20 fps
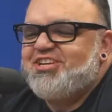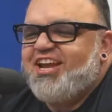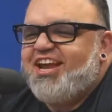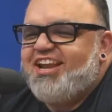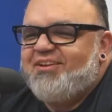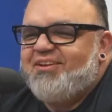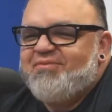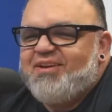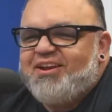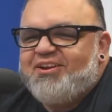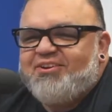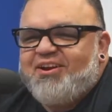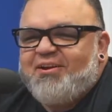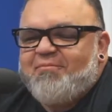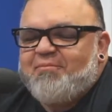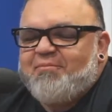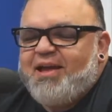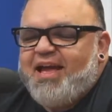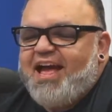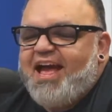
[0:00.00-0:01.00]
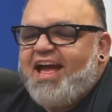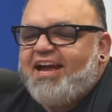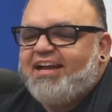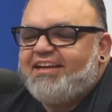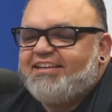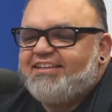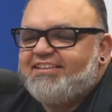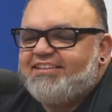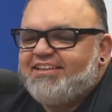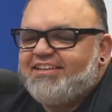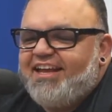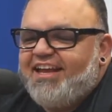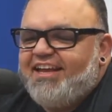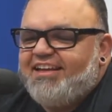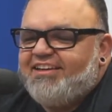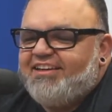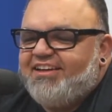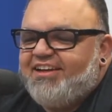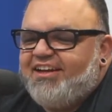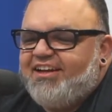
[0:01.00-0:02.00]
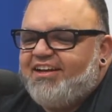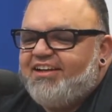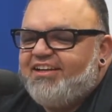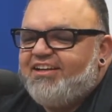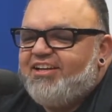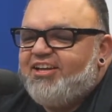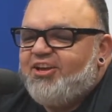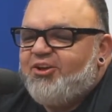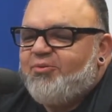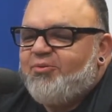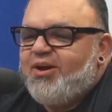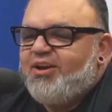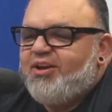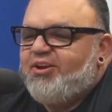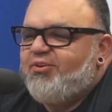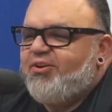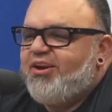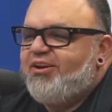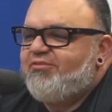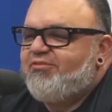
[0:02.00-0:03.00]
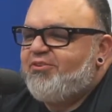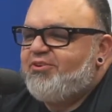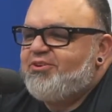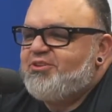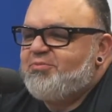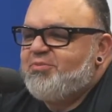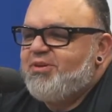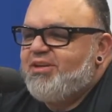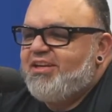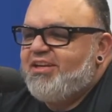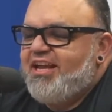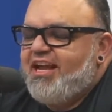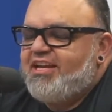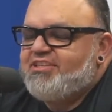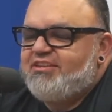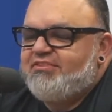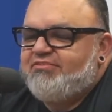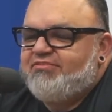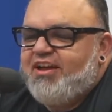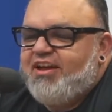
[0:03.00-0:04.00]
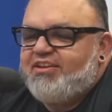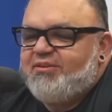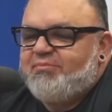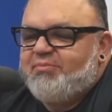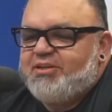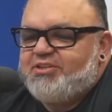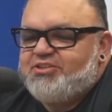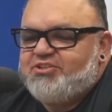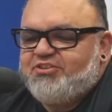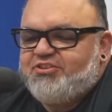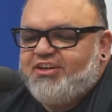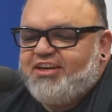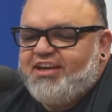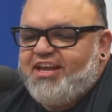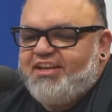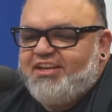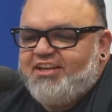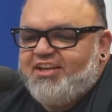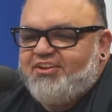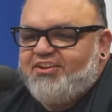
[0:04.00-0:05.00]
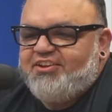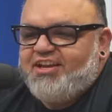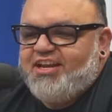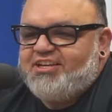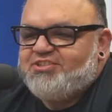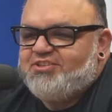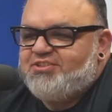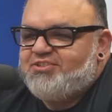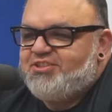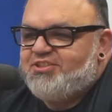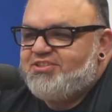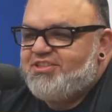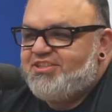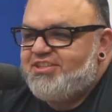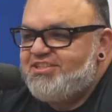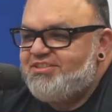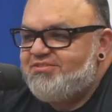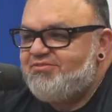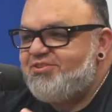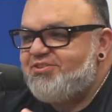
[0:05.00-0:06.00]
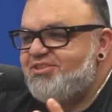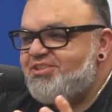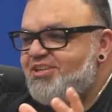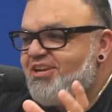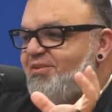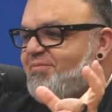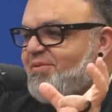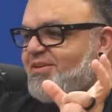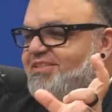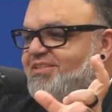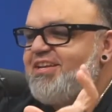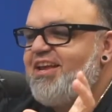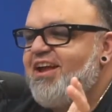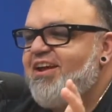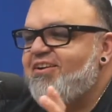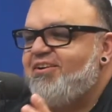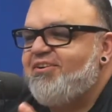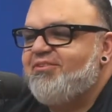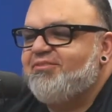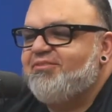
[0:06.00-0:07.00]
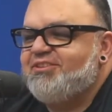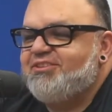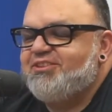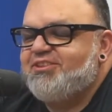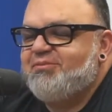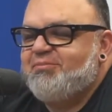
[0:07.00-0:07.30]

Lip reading: I met her at PAC, and we had a great first meeting. I actually found the picture again the other day. I showed Jill. Like, this is the first time I met Sarah. We took a picture